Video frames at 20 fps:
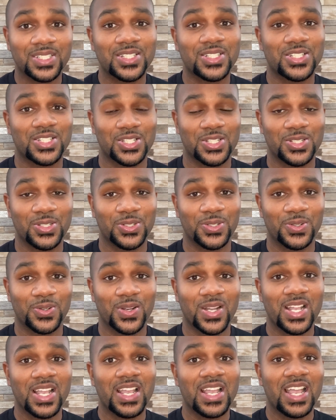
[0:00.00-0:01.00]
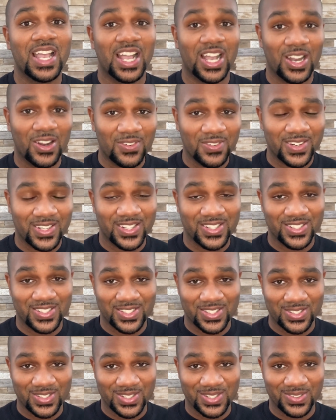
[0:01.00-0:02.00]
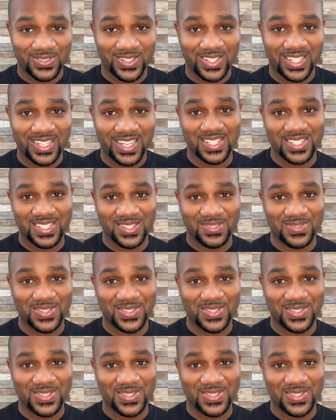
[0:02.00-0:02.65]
to healthcare social work system.